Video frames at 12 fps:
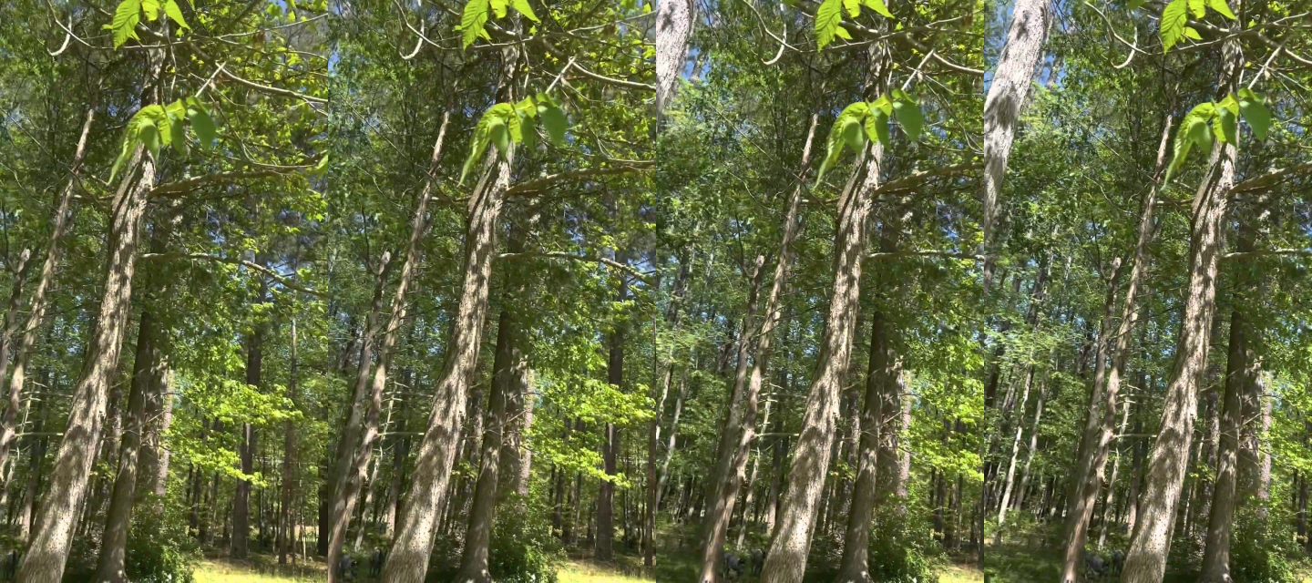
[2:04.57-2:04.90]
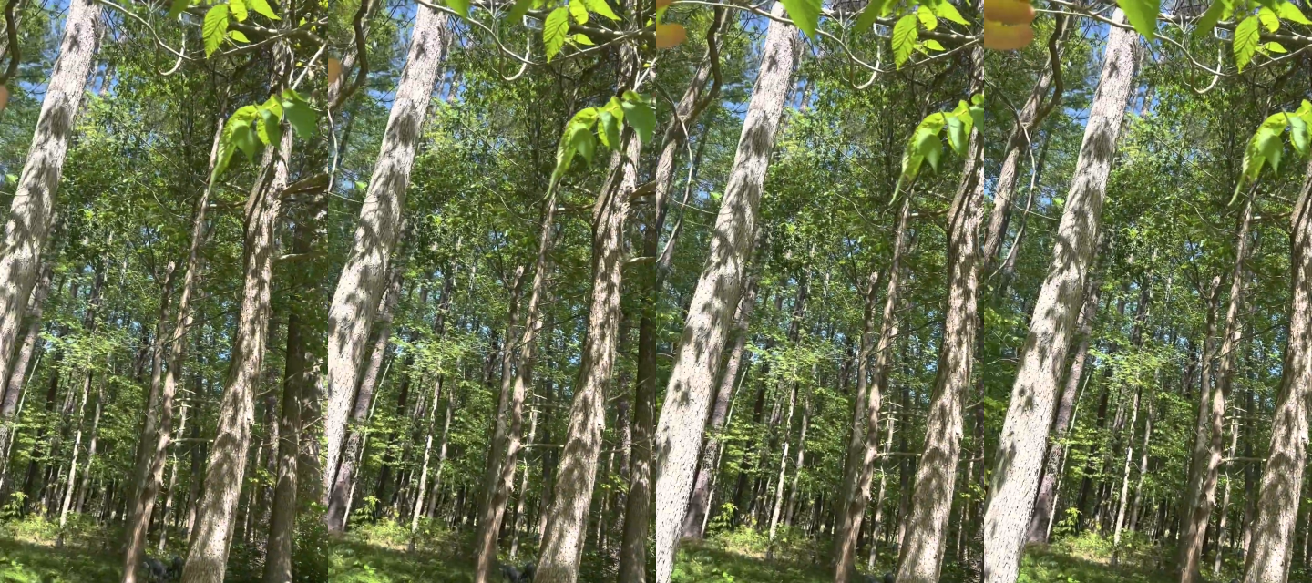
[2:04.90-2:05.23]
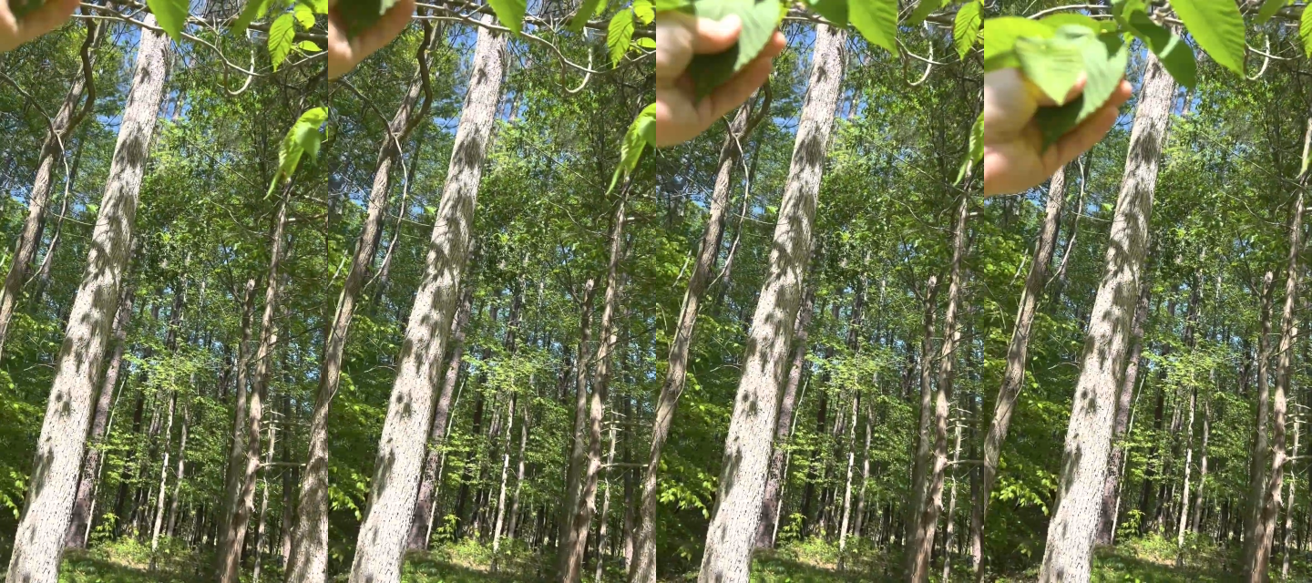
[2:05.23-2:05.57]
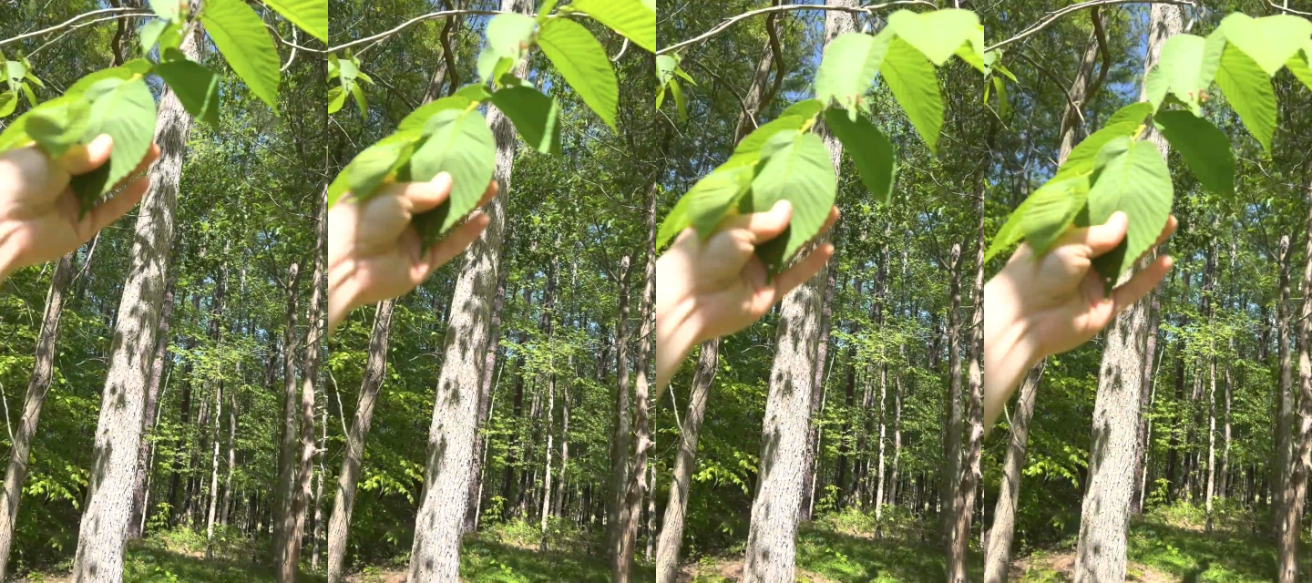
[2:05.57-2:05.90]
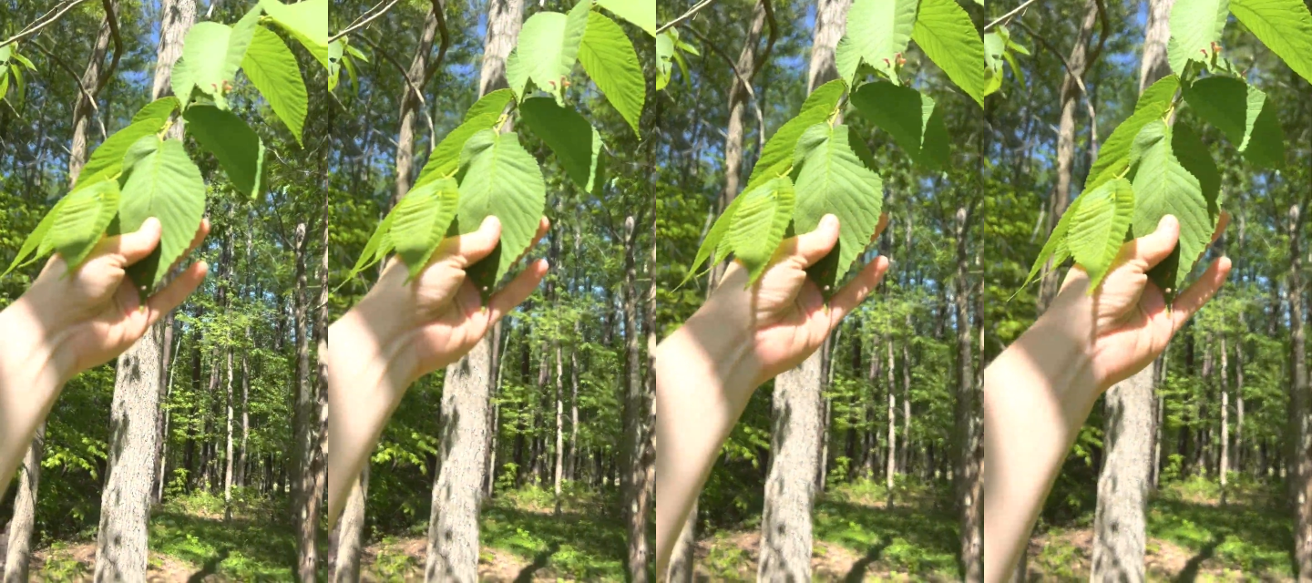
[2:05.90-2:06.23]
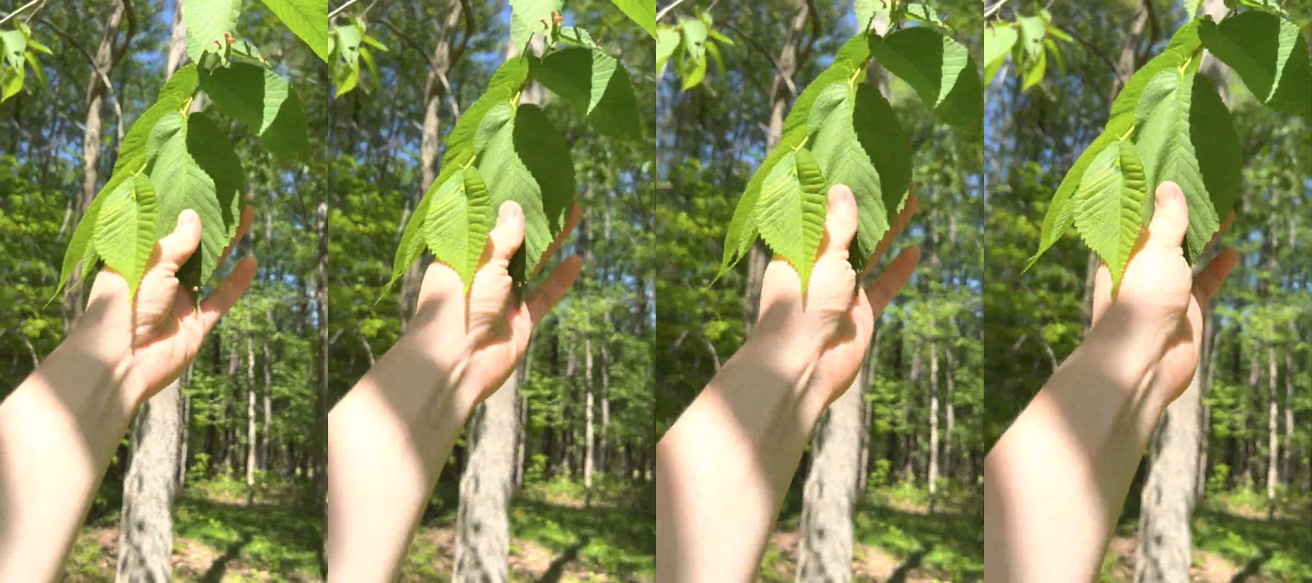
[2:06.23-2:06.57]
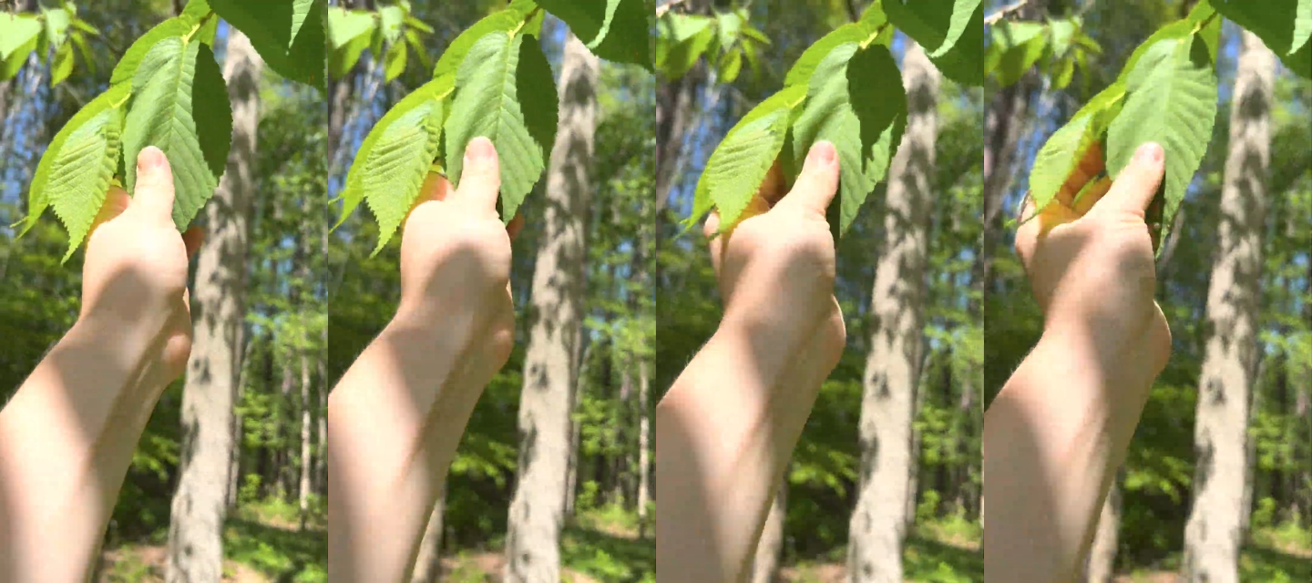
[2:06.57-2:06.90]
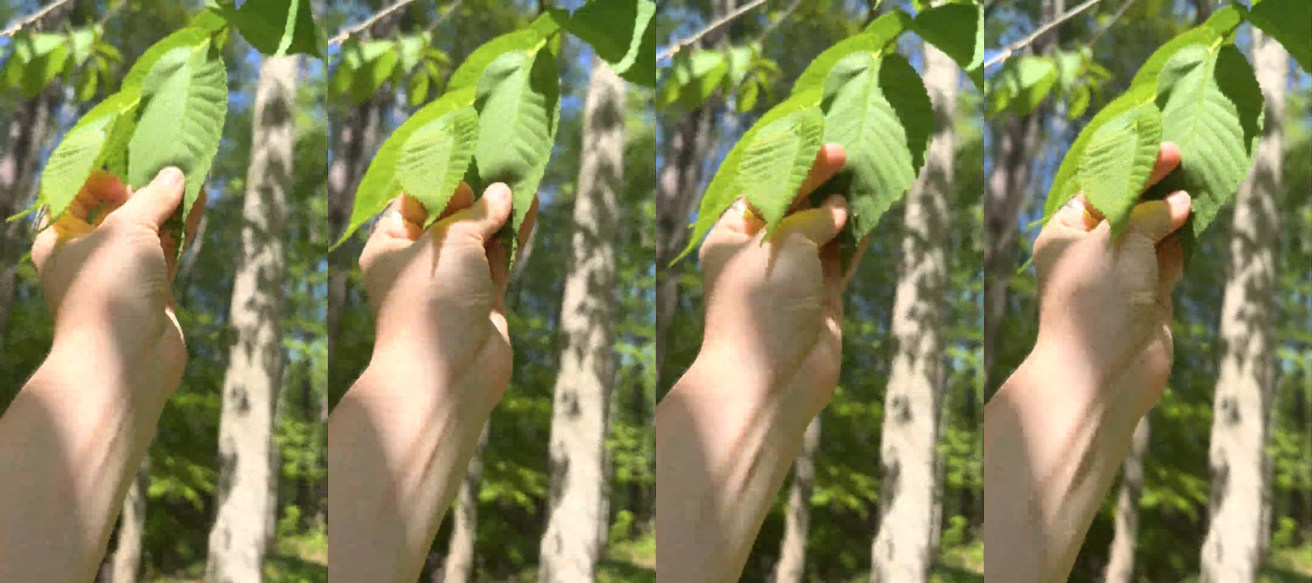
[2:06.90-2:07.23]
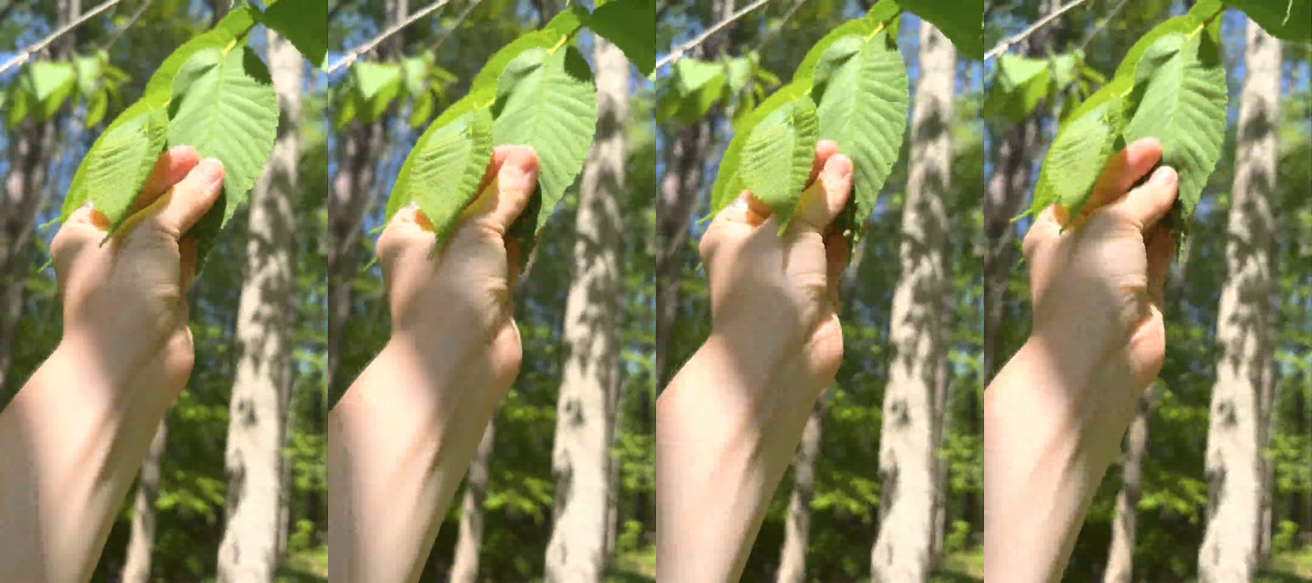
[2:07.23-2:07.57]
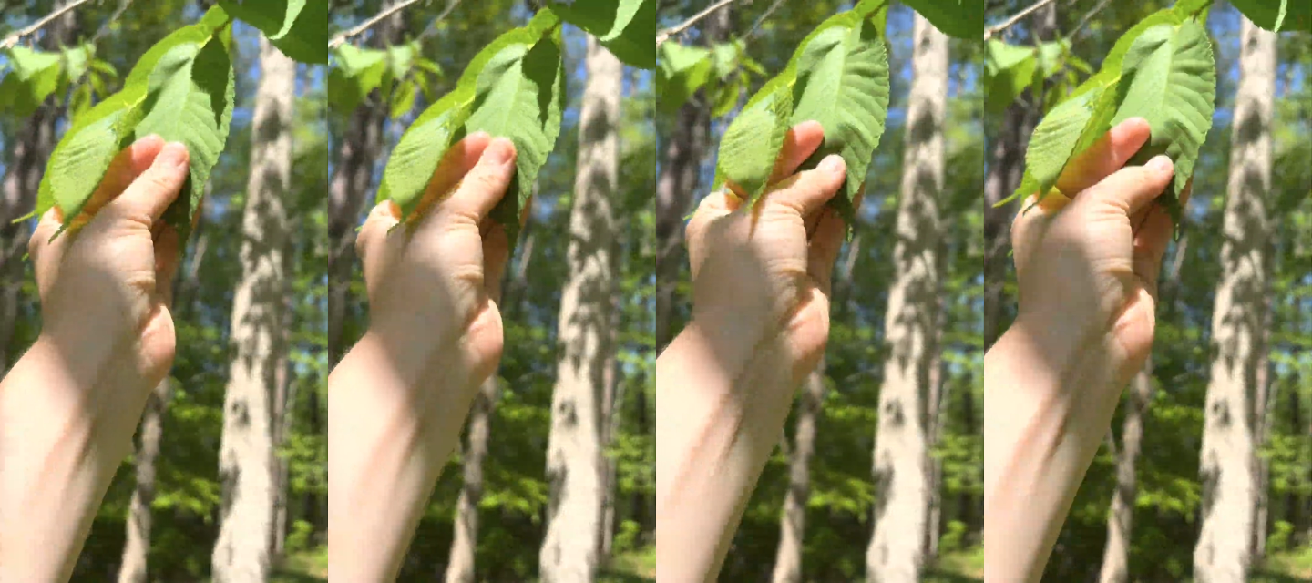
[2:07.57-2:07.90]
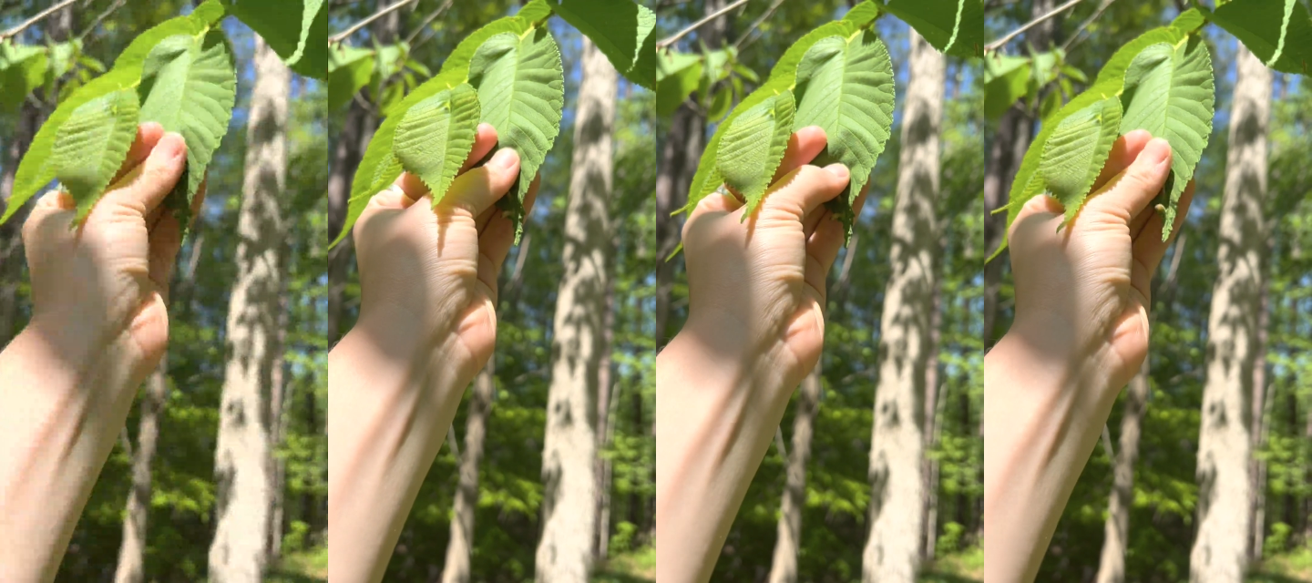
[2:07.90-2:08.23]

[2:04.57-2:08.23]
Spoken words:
No face is visible, so there are no lips to read.